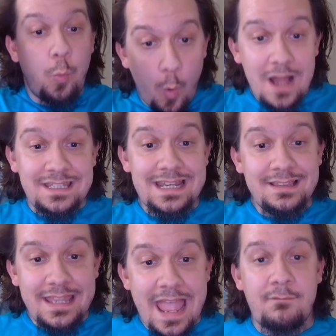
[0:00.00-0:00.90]
What in
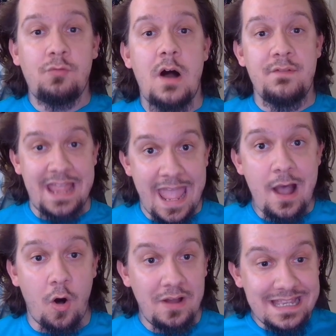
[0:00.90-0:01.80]
the ever-loving
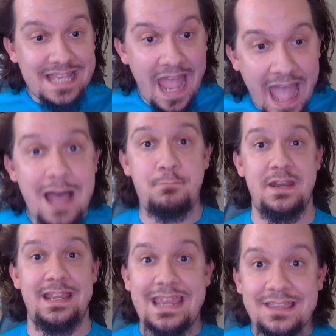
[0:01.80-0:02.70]
hell is
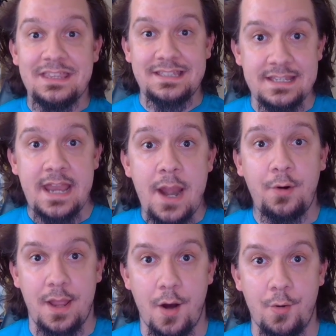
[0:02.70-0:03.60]
happening in this
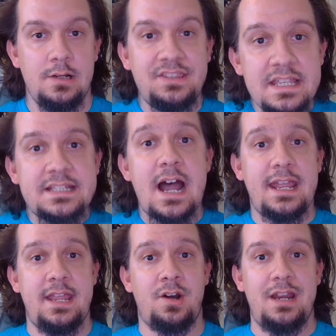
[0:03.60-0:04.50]
scenario? Like, this guy
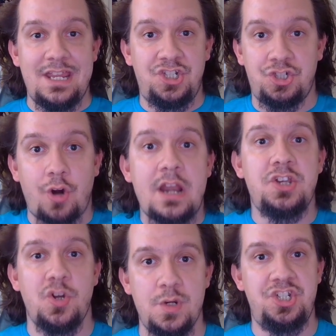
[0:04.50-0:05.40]
here is trying to
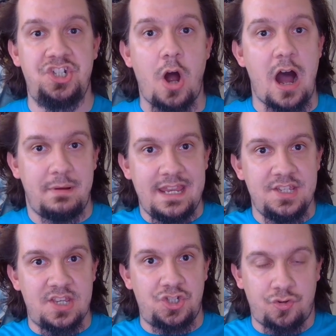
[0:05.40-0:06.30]
do his job.
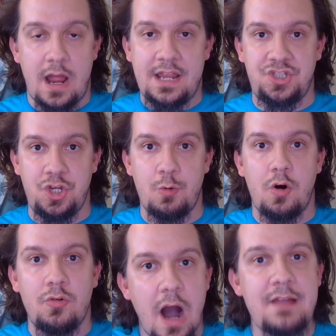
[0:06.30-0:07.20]
He's trying to
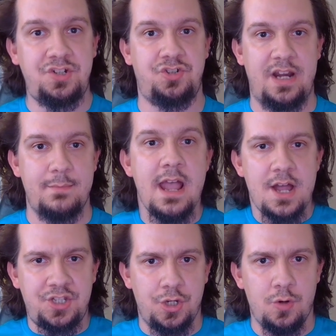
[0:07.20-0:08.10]
live stream
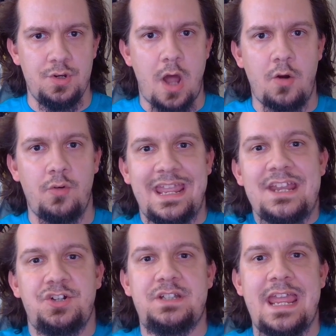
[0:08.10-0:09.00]
to not only
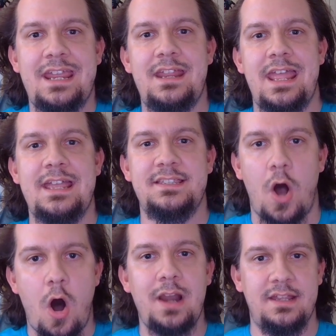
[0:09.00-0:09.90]
entertain his
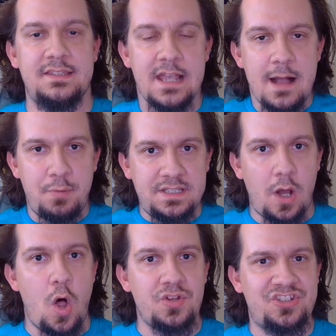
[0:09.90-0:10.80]
audience, but to
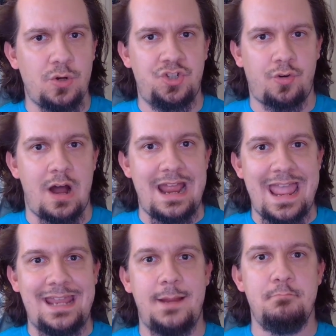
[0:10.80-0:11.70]
also try
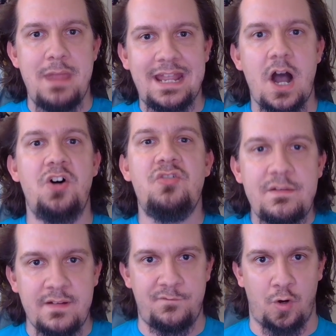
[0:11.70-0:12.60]
and make a
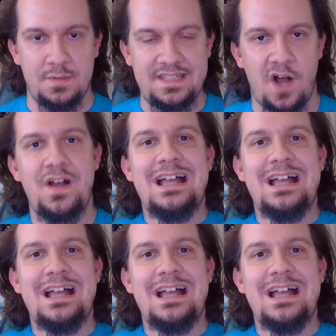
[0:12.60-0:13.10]
living for himself